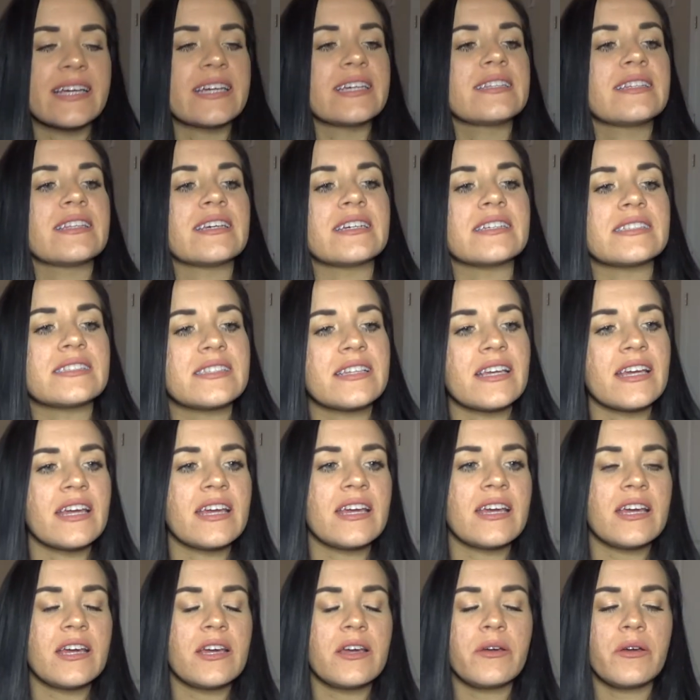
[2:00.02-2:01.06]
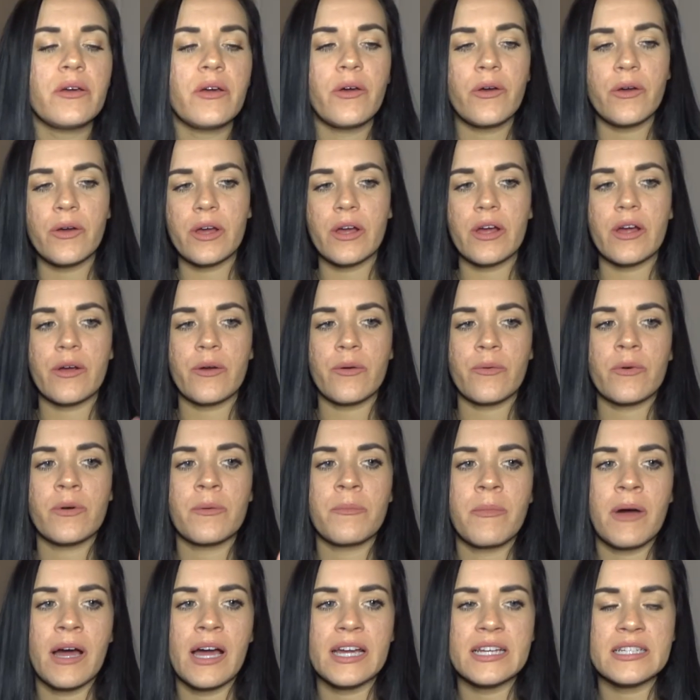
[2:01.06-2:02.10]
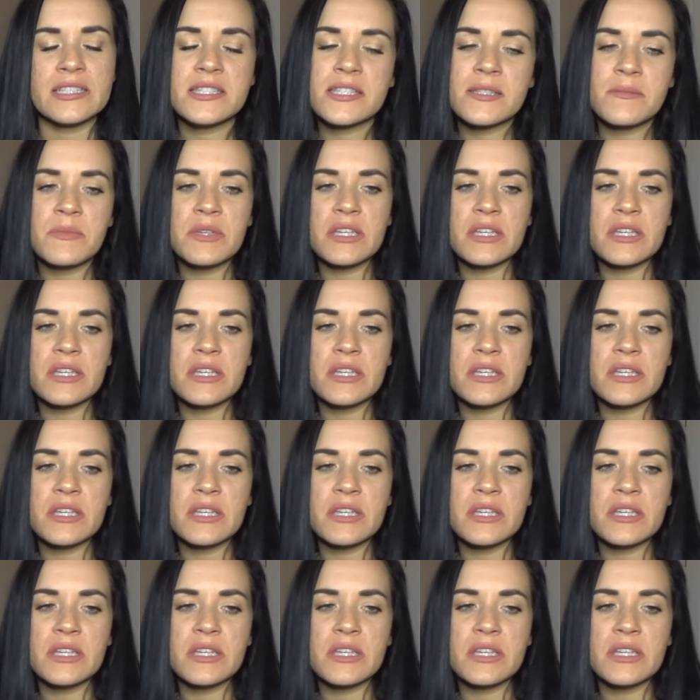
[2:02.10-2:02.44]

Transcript: like this. It reminds